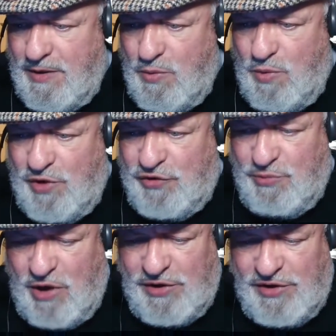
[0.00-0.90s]
What do you
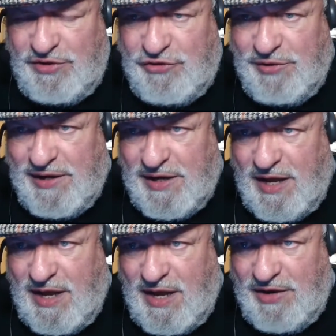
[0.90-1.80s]
want in the tweet,
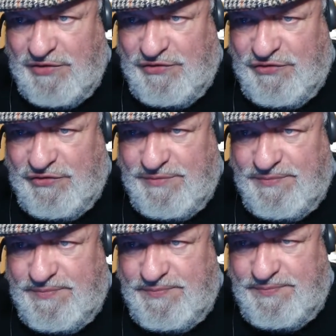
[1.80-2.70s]
guys?
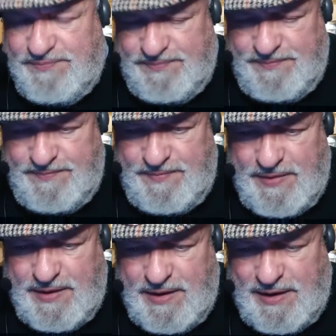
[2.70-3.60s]

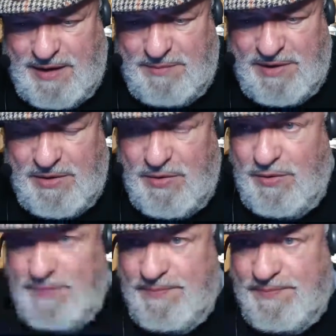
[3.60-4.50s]
Let me
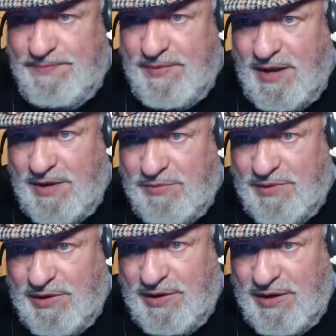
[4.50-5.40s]
know, and
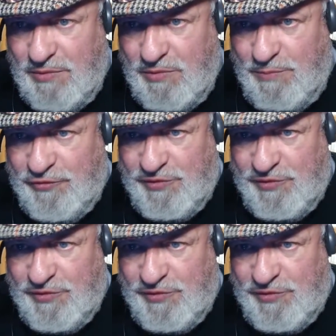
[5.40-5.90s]
we'll put